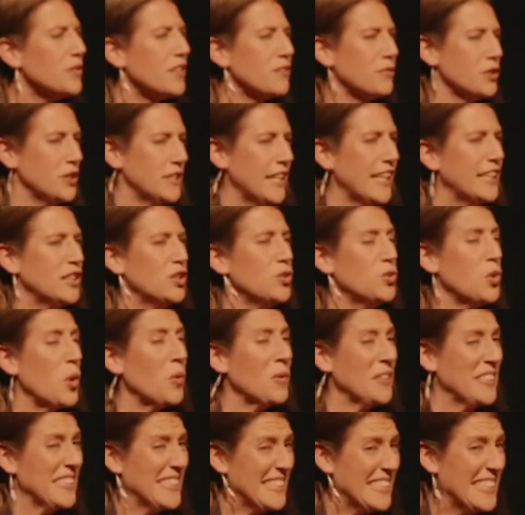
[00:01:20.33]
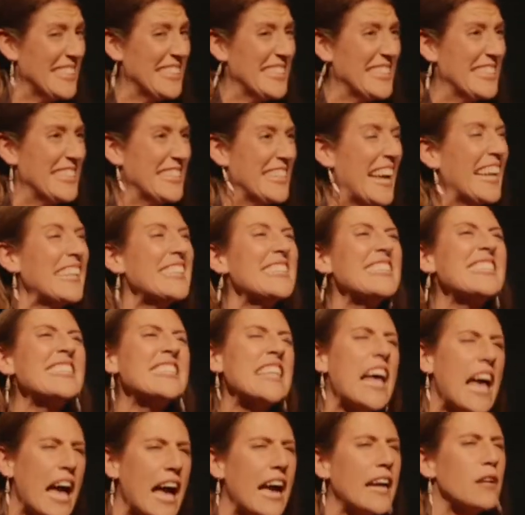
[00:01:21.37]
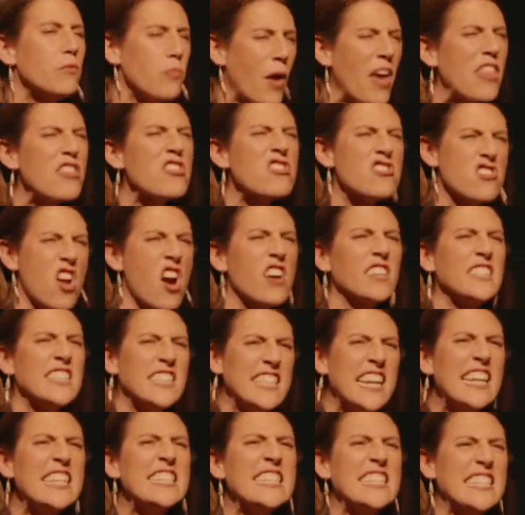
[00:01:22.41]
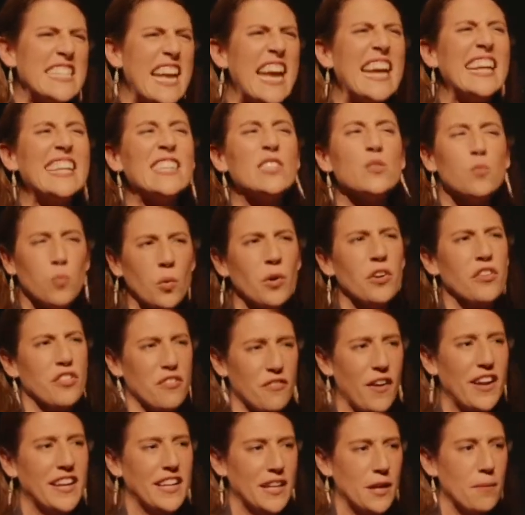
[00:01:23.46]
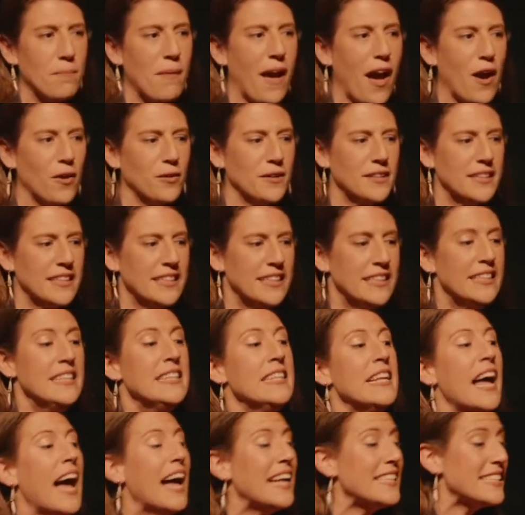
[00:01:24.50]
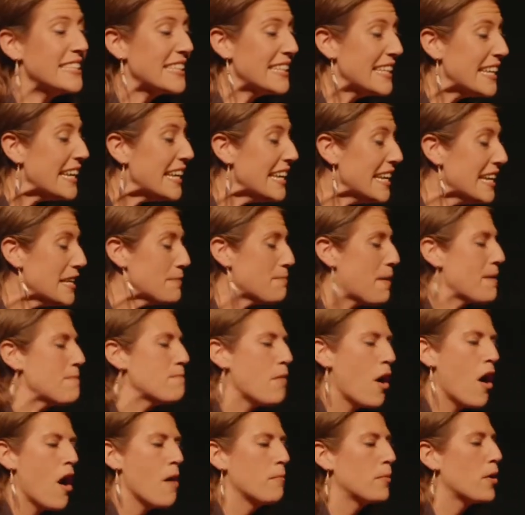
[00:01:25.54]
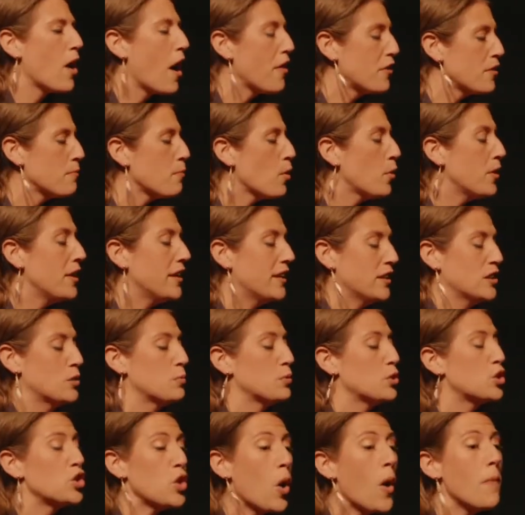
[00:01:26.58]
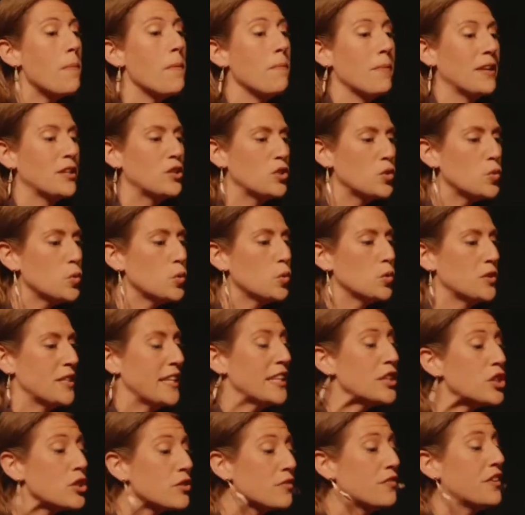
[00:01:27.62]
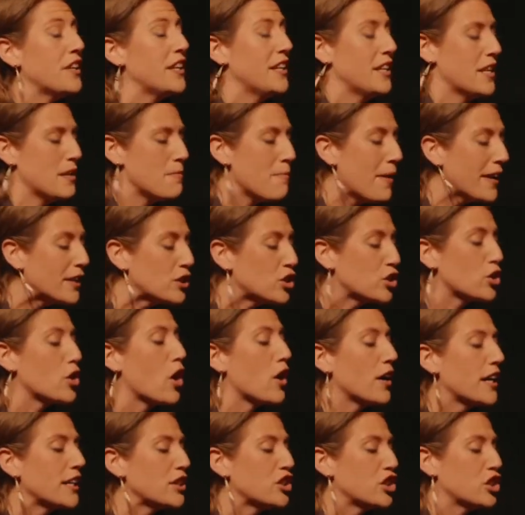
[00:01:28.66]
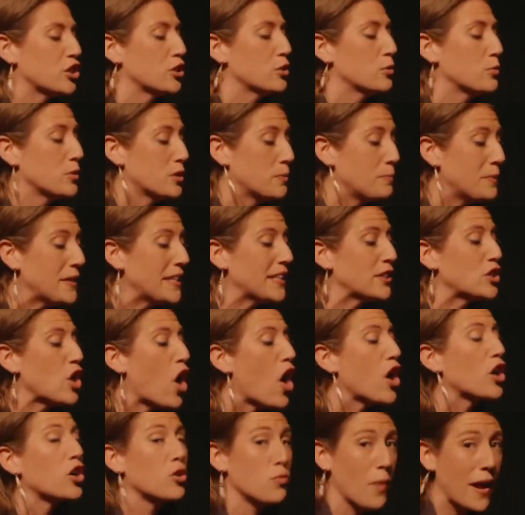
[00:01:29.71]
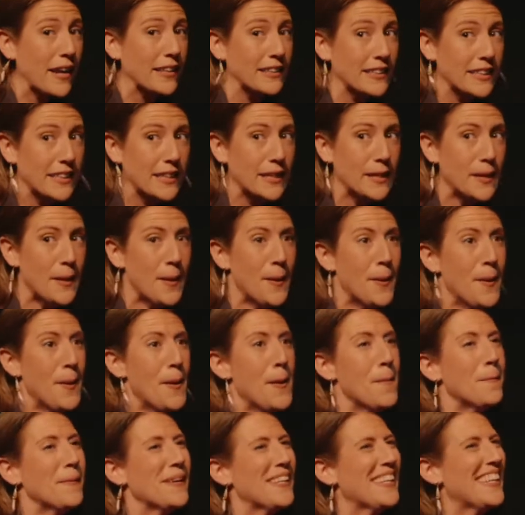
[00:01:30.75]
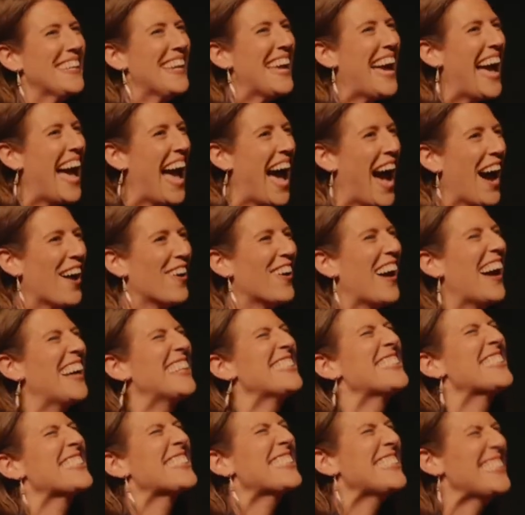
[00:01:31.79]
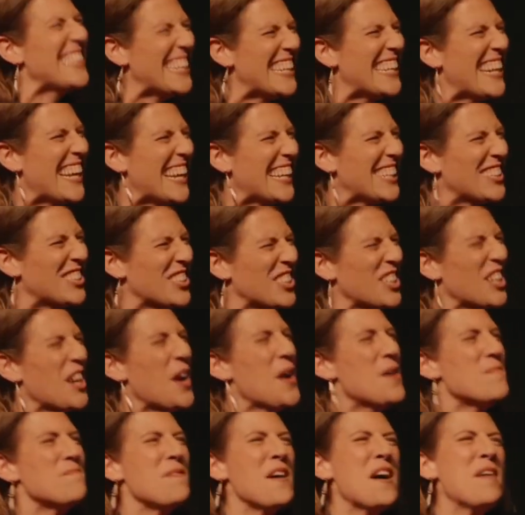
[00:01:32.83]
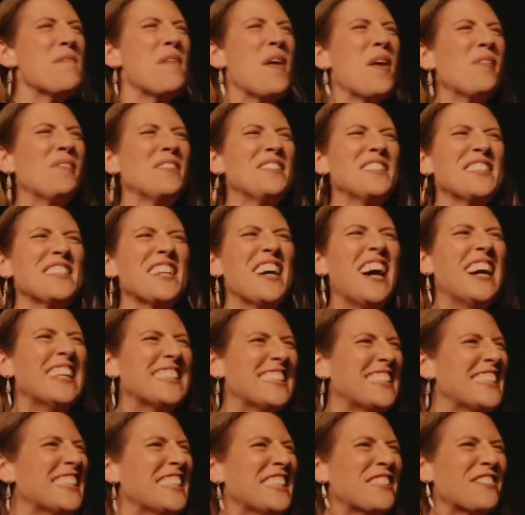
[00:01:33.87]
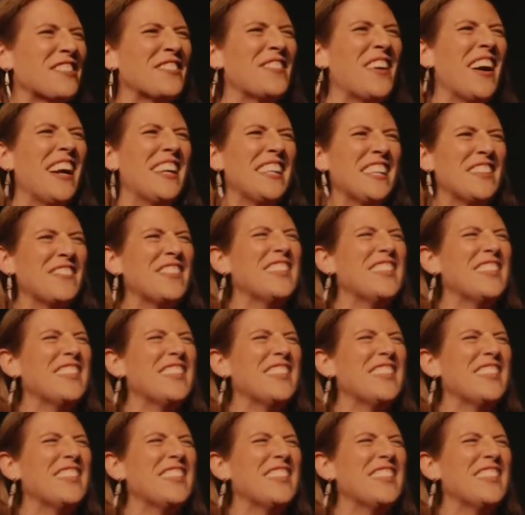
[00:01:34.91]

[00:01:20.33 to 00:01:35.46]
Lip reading: every day you don't exist and decide whether or not today's a day it's worth fighting about. As a kid, my mom or other Mohegans would show up at my school to intervene and make sure our history was being taught correctly. But now, as a teenager, my mom is constantly reminding